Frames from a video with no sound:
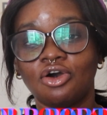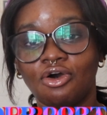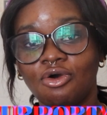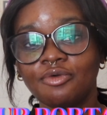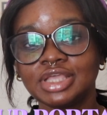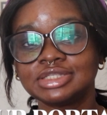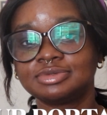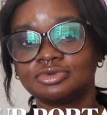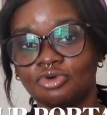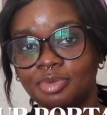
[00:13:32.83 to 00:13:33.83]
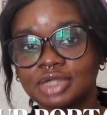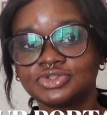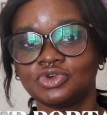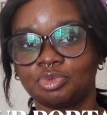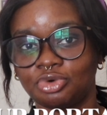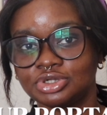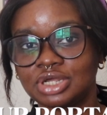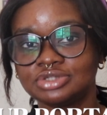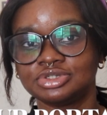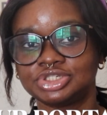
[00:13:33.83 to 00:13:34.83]
always go back to your
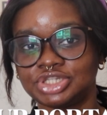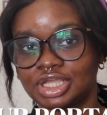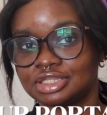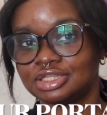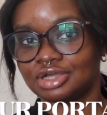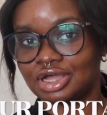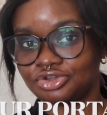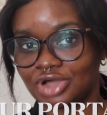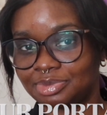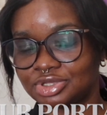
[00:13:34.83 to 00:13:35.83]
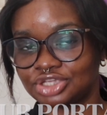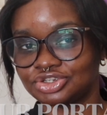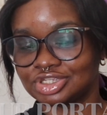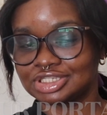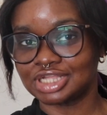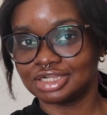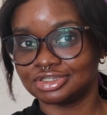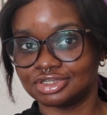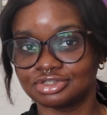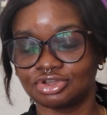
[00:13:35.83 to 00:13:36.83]
portal to check your application
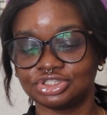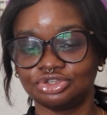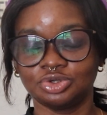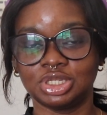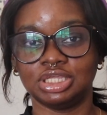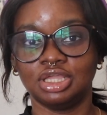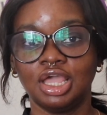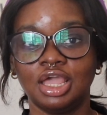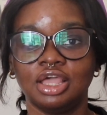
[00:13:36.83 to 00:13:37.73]
status, because usually